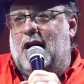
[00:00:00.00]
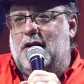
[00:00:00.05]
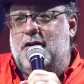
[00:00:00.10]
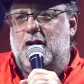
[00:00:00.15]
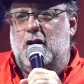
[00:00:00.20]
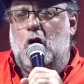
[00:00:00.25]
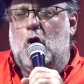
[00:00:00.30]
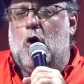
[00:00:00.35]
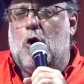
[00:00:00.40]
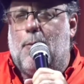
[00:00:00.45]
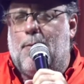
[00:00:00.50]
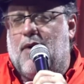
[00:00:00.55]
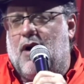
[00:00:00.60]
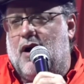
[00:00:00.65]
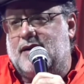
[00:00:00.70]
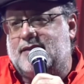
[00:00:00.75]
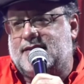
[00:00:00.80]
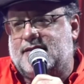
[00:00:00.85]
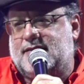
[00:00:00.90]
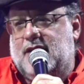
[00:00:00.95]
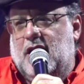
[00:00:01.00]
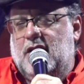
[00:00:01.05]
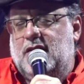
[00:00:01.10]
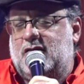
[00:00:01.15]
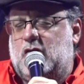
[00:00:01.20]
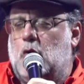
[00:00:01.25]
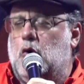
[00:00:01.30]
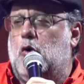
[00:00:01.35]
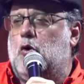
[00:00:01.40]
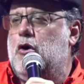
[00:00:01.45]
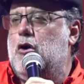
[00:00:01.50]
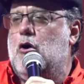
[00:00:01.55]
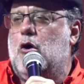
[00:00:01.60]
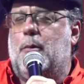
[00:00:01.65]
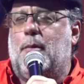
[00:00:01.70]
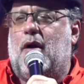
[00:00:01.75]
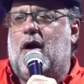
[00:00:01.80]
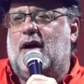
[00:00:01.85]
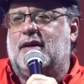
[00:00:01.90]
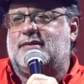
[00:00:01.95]
numerous, too
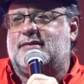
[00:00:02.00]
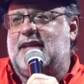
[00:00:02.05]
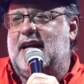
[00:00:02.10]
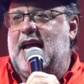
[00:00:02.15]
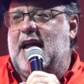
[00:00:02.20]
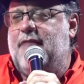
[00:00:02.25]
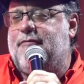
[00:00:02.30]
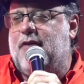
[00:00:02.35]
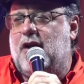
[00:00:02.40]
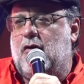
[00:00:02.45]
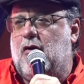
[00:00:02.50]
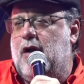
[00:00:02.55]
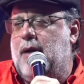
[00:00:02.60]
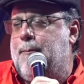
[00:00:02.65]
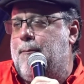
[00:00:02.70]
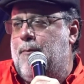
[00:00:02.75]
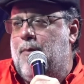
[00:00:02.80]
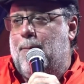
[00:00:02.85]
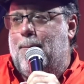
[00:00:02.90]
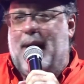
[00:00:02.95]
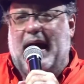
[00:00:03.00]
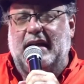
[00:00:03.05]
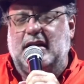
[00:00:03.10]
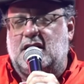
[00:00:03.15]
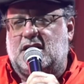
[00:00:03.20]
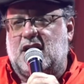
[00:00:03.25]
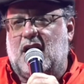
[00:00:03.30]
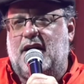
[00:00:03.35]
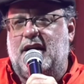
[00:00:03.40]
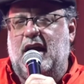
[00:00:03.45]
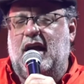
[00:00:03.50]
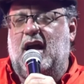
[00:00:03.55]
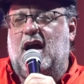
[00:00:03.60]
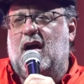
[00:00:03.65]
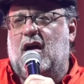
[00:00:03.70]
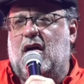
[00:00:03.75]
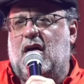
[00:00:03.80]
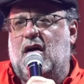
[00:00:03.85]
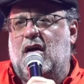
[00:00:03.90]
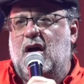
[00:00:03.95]
numerous to even mention
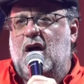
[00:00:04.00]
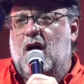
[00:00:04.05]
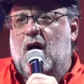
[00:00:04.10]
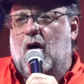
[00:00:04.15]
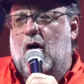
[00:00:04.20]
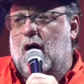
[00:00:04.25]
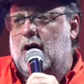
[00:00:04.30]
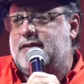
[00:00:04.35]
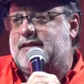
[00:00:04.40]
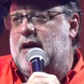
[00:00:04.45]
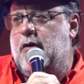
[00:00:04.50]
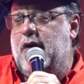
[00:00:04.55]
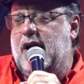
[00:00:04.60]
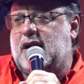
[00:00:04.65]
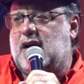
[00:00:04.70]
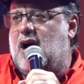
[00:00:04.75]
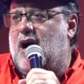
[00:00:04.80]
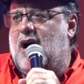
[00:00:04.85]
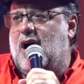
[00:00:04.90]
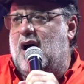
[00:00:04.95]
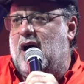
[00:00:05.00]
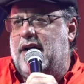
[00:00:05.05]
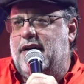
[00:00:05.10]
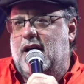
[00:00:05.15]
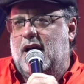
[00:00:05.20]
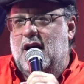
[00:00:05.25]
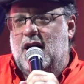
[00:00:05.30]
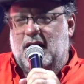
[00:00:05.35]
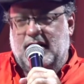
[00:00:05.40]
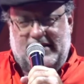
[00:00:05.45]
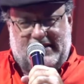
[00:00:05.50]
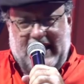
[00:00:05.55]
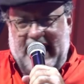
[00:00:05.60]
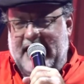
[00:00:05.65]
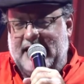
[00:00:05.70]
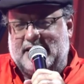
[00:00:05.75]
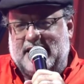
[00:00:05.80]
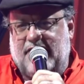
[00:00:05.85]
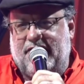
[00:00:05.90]
here or to record, states of